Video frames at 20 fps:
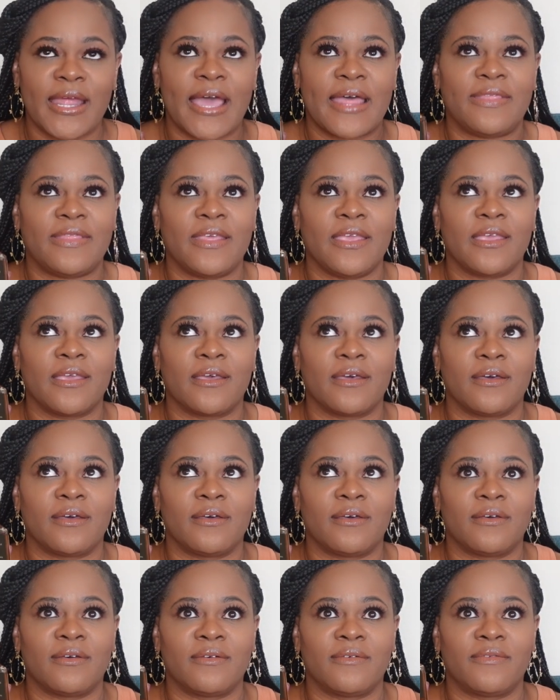I think
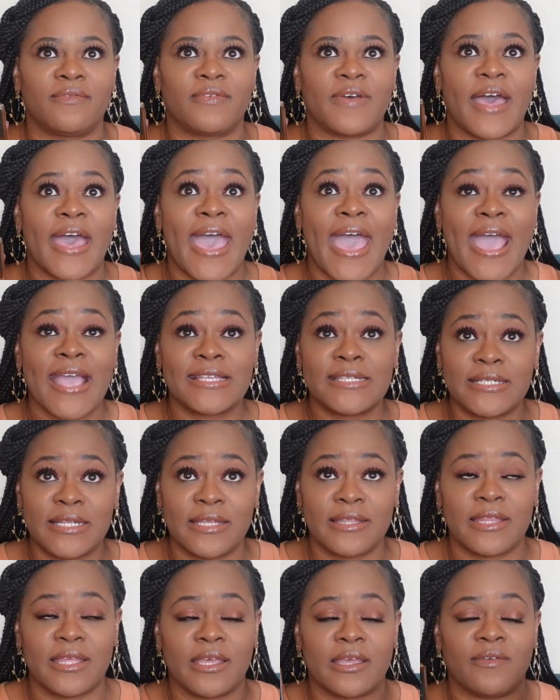of, I
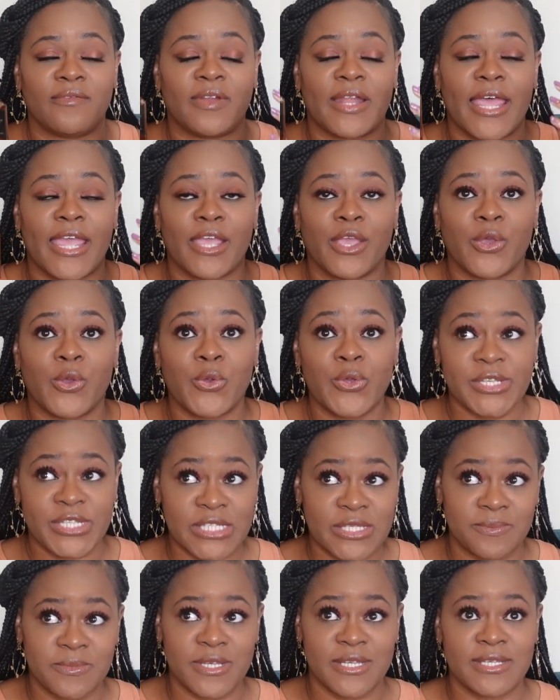actually think of like
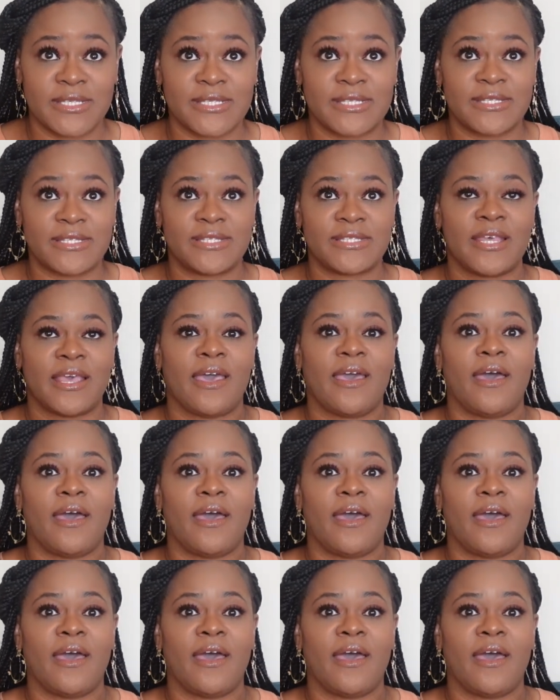Christmas